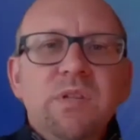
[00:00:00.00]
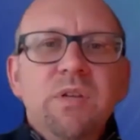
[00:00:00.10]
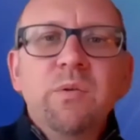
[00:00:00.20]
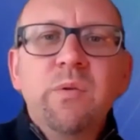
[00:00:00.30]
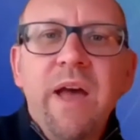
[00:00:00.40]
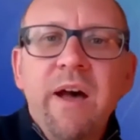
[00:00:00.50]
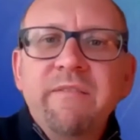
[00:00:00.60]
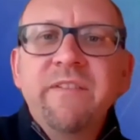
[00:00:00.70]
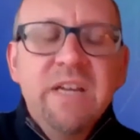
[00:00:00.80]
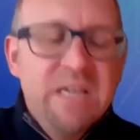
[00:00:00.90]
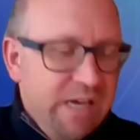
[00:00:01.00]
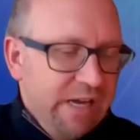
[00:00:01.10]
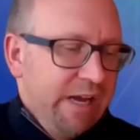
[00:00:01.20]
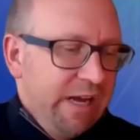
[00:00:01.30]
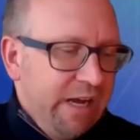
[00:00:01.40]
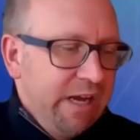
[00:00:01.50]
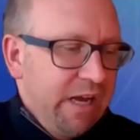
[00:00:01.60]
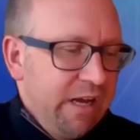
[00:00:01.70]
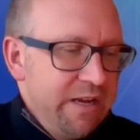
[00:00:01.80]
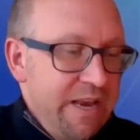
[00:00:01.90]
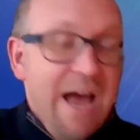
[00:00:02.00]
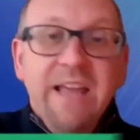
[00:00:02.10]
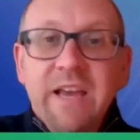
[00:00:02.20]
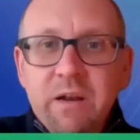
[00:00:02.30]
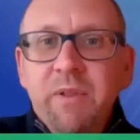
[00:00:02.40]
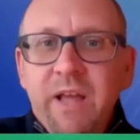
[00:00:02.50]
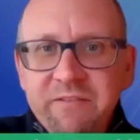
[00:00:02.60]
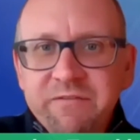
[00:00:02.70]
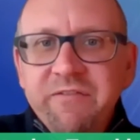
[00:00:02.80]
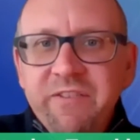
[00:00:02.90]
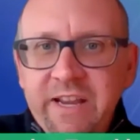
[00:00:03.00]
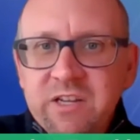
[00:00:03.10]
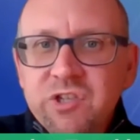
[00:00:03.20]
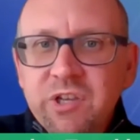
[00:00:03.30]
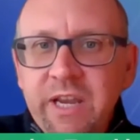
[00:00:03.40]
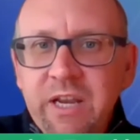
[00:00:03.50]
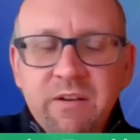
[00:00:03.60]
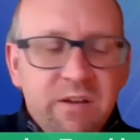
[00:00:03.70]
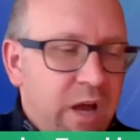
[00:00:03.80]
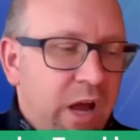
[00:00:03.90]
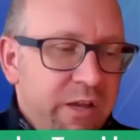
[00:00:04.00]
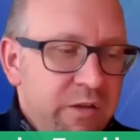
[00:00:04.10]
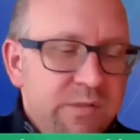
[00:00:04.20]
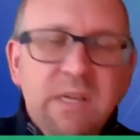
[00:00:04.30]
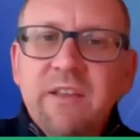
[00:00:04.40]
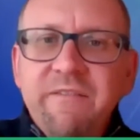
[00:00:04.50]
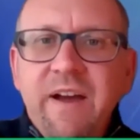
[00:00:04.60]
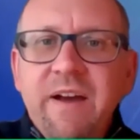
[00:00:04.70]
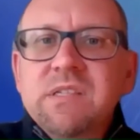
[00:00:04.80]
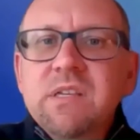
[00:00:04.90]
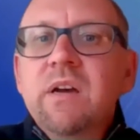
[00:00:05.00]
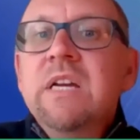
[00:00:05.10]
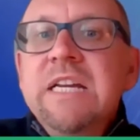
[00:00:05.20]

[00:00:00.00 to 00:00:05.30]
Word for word: who have uh, not yet applied for financial aid uh, using the FAFSA,